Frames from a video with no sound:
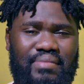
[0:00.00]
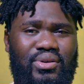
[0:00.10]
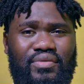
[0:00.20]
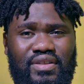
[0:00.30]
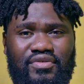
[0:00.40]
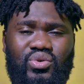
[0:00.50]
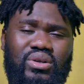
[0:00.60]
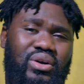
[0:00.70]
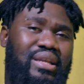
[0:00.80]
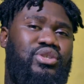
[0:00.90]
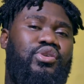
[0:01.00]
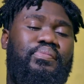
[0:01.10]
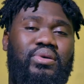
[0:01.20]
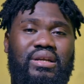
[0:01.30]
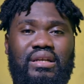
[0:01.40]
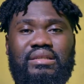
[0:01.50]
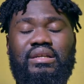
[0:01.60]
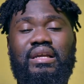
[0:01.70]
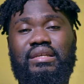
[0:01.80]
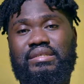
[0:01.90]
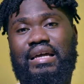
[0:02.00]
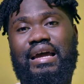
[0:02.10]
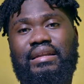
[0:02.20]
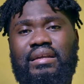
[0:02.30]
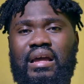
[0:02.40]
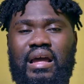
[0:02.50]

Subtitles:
a bit of difficulty, unless you're putting it inside,